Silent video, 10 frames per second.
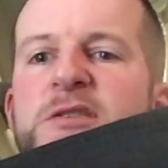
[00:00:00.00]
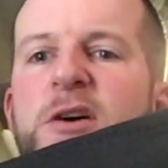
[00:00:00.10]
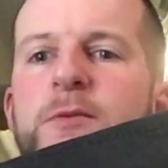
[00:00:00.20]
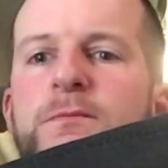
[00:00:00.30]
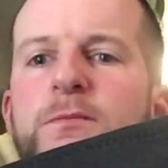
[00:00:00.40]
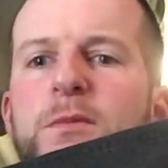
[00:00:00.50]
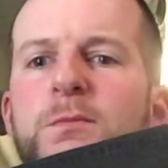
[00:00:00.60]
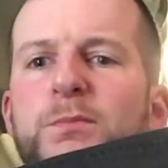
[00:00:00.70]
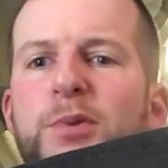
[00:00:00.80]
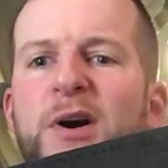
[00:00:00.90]
some,
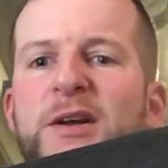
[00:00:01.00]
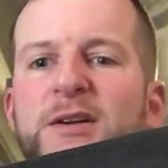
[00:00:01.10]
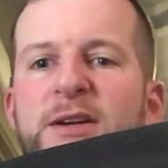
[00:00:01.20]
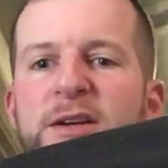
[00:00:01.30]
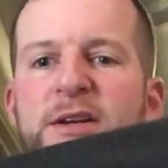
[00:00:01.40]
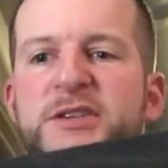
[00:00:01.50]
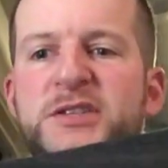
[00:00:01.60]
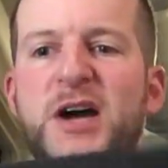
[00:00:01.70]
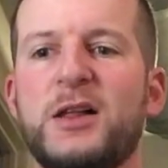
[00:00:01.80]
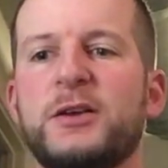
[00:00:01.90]
but it's
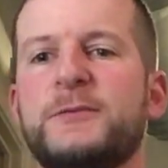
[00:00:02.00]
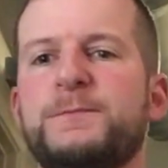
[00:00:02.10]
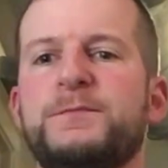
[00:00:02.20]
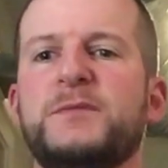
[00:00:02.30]
solid.